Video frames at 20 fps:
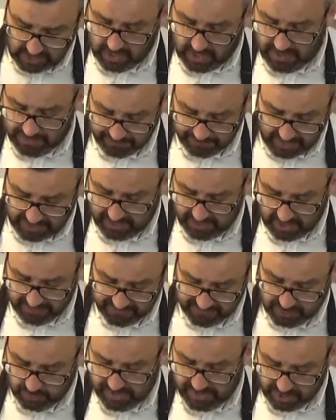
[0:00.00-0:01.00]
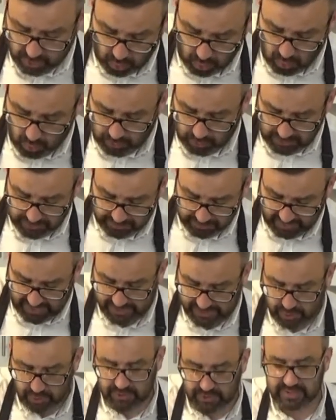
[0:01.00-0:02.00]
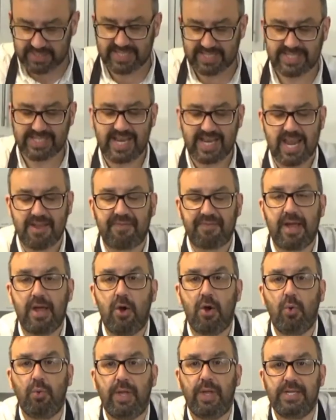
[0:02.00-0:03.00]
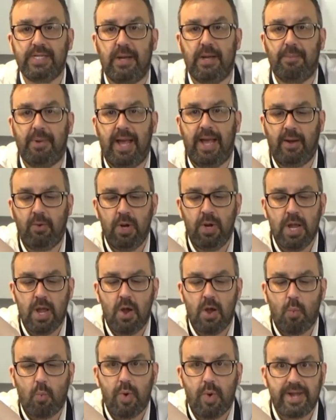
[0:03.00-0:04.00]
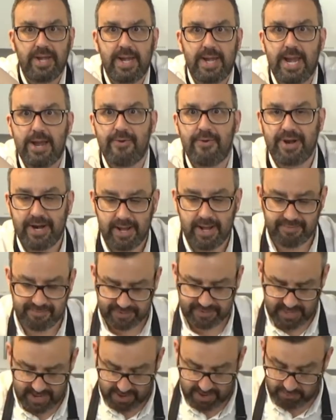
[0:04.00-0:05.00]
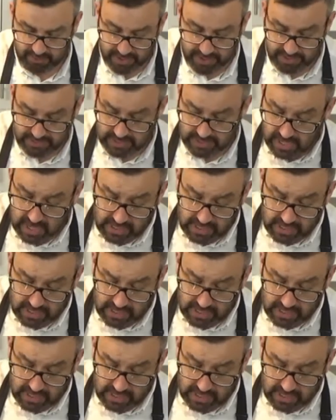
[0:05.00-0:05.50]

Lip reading: enough so it's all combined. You can see if I hold that up now, we're near enough there, right?